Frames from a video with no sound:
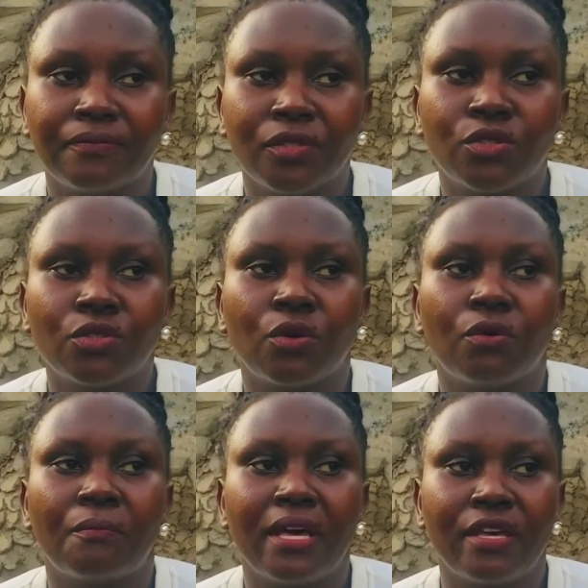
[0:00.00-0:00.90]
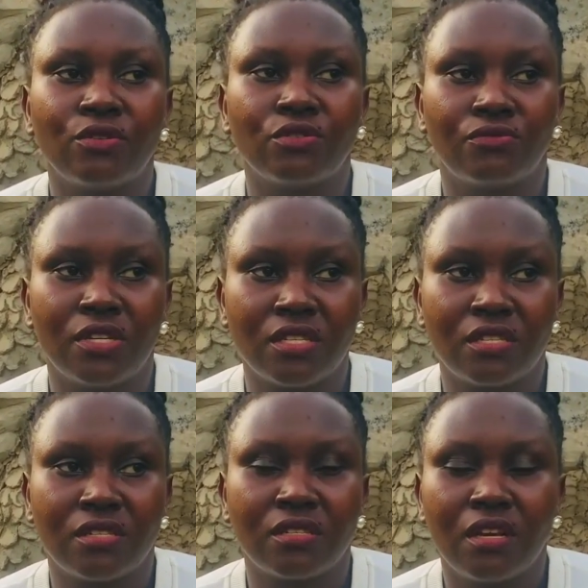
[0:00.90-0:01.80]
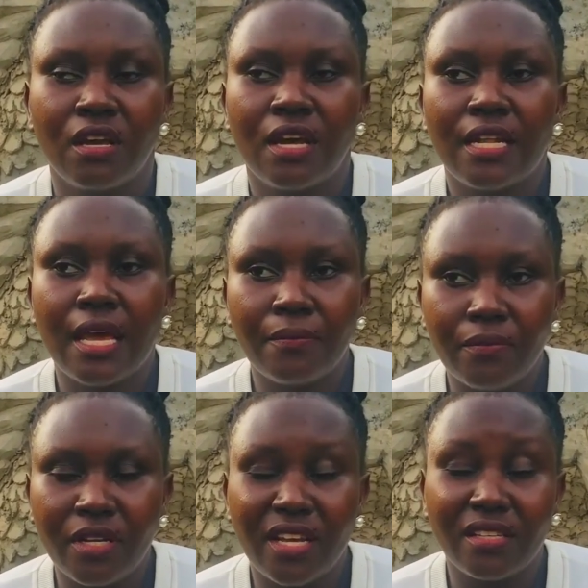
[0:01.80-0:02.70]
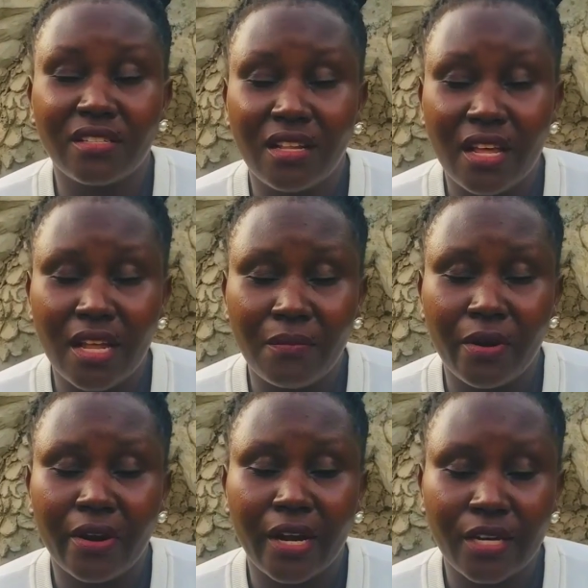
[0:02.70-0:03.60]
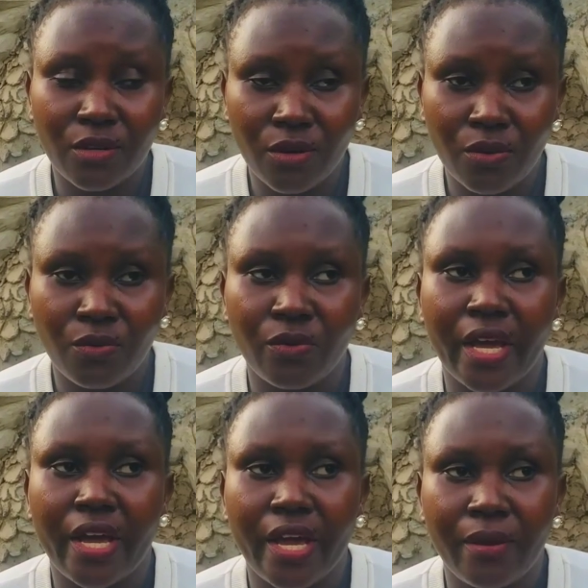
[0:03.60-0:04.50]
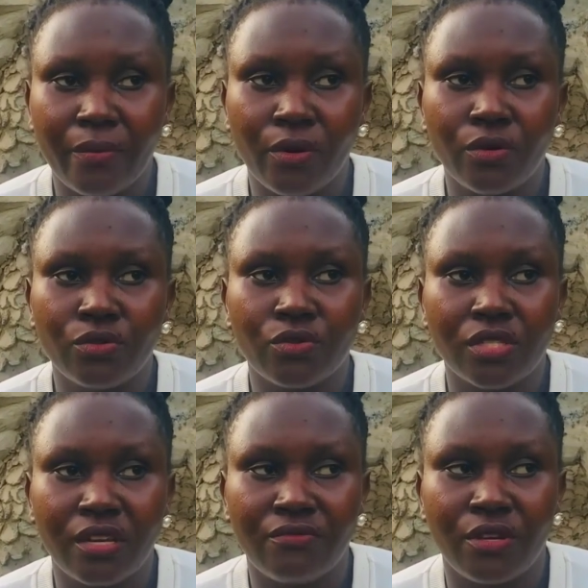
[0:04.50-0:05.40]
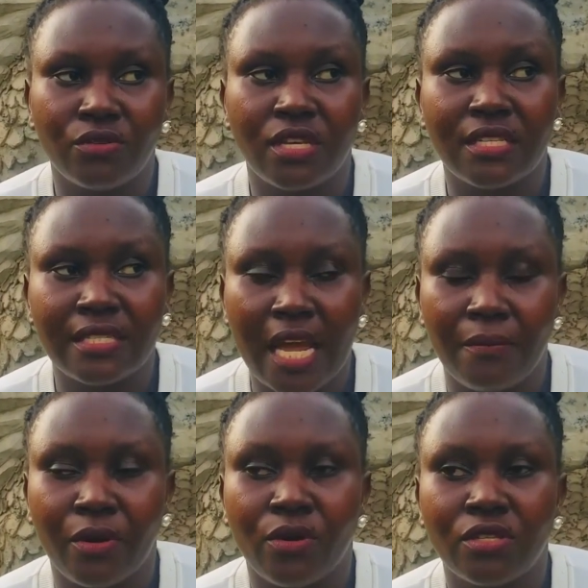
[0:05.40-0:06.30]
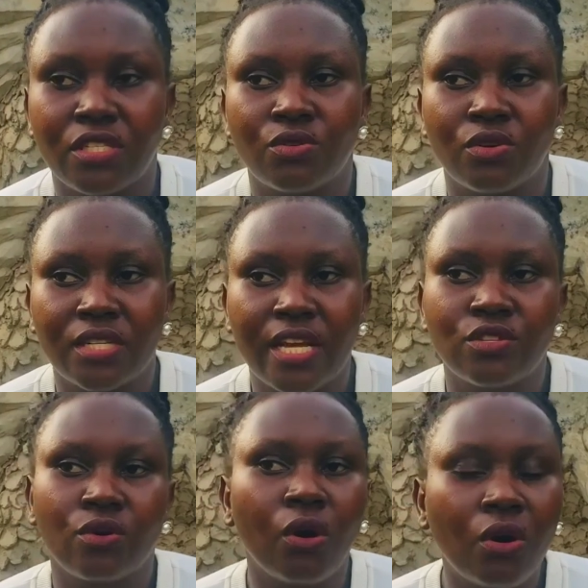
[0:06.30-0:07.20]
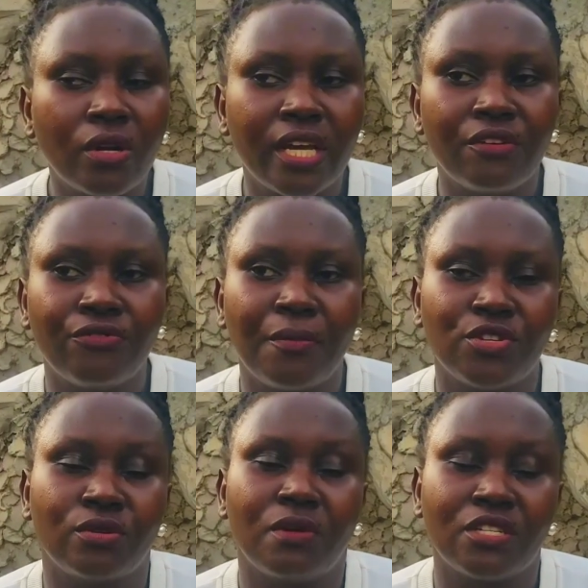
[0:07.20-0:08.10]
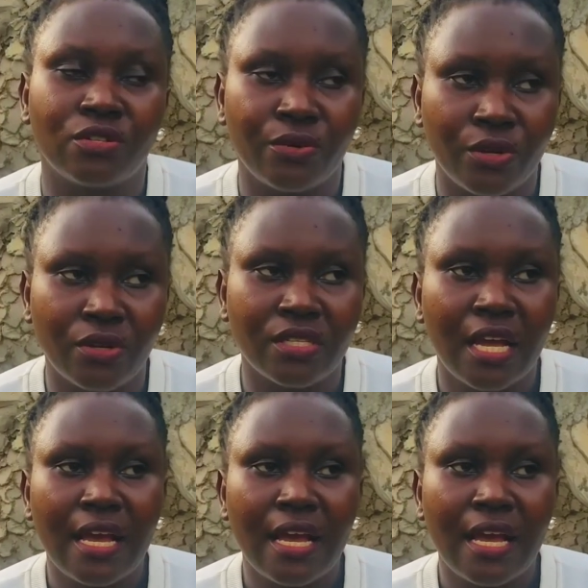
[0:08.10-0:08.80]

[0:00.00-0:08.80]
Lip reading: So by the use of this library catalog, we are able to save the user's time because it contains all the information materials